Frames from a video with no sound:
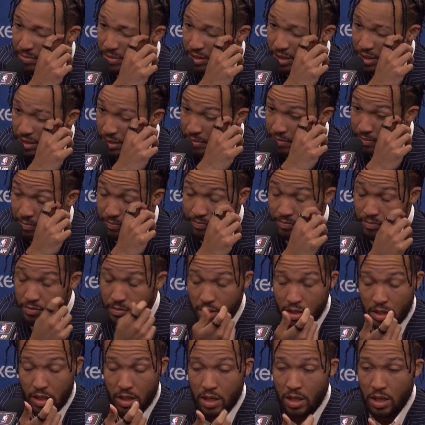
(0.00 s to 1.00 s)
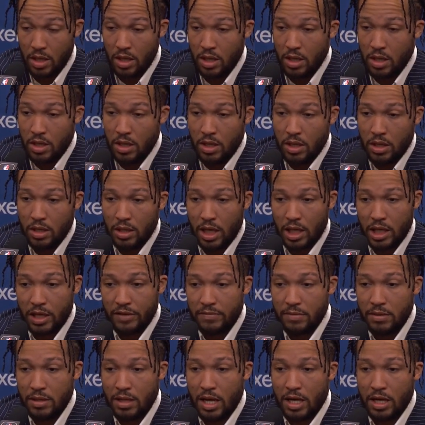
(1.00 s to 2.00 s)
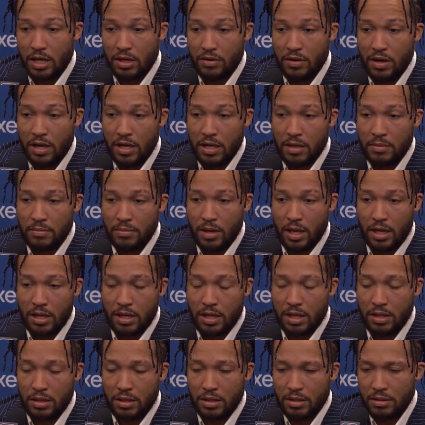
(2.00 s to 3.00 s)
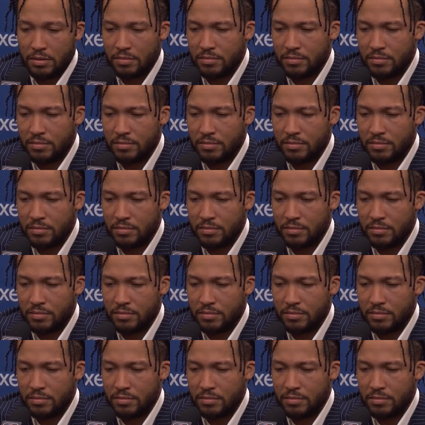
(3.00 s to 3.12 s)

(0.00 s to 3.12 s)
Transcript: But gotta give them a lot of credit. But I think